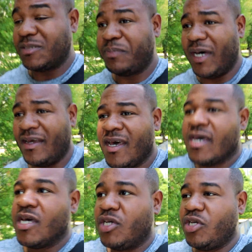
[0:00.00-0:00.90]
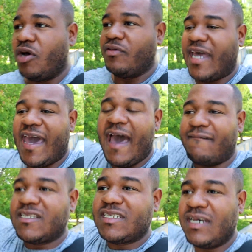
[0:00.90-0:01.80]
But you know, they
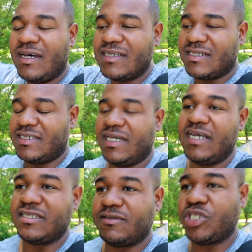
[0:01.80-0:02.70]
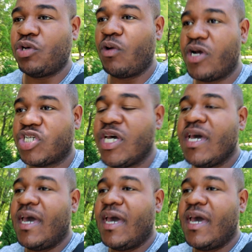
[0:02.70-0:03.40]
have tons and tons of storage,